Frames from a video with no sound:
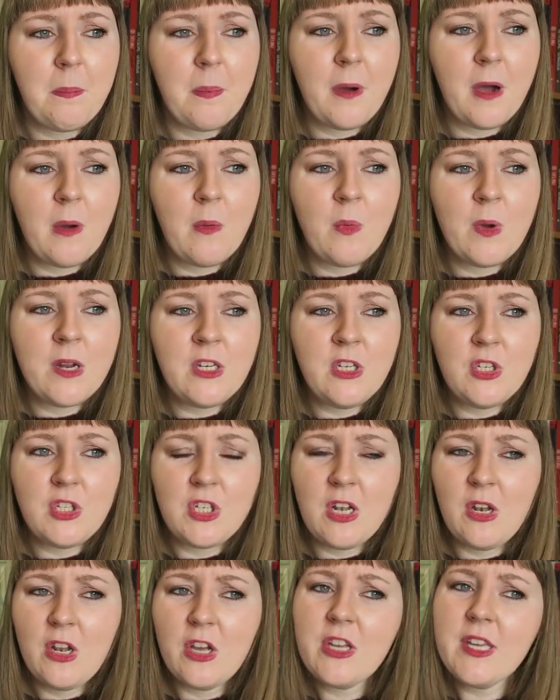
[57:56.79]
but when you
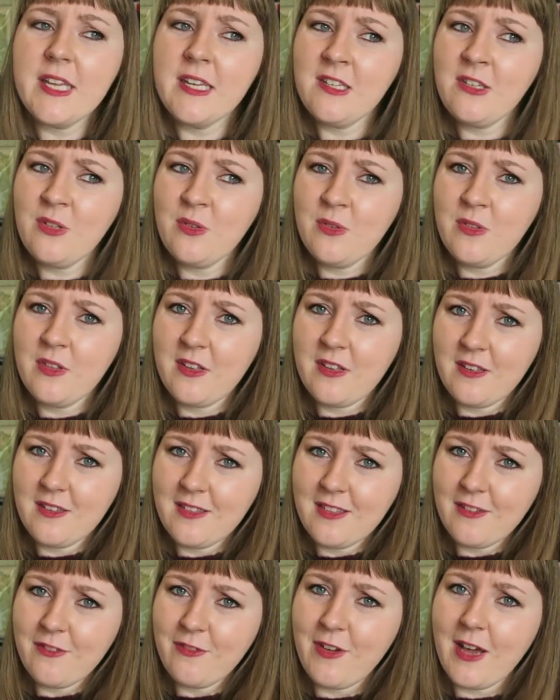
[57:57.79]
look into
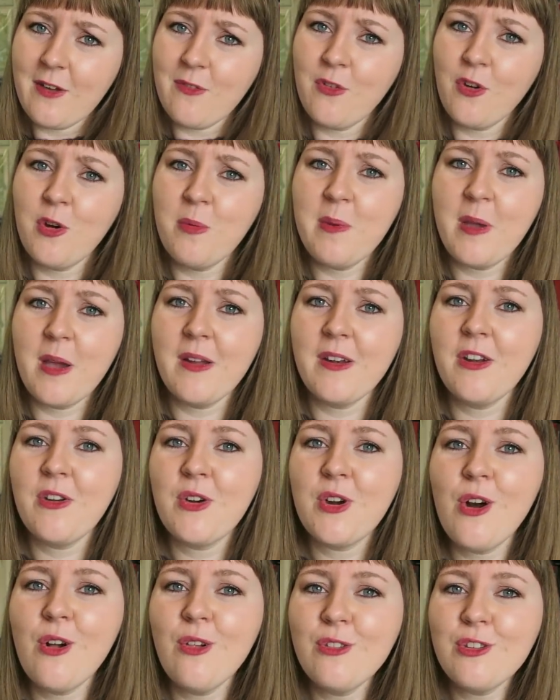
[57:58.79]
the fat phobia in
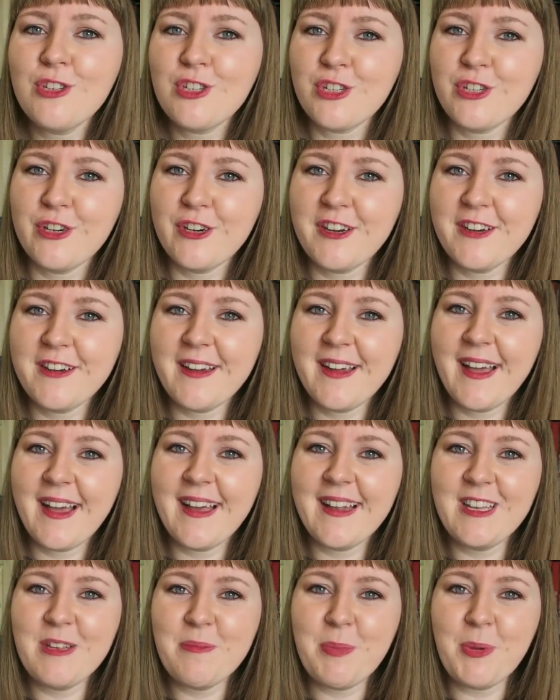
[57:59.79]
our culture
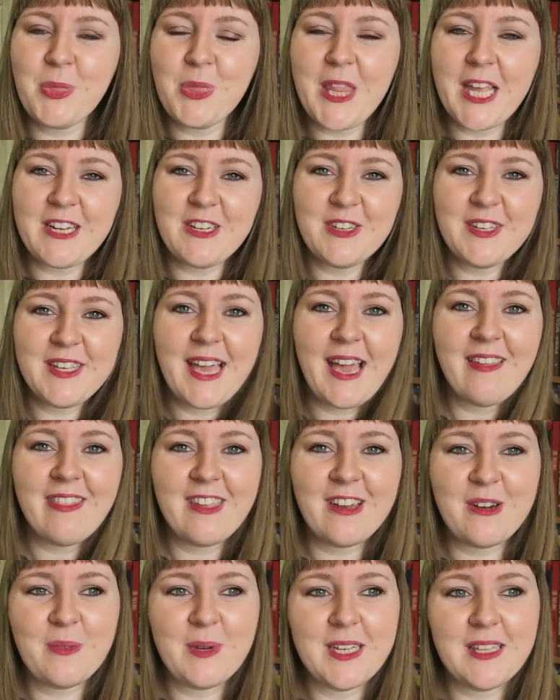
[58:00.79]
and you put that together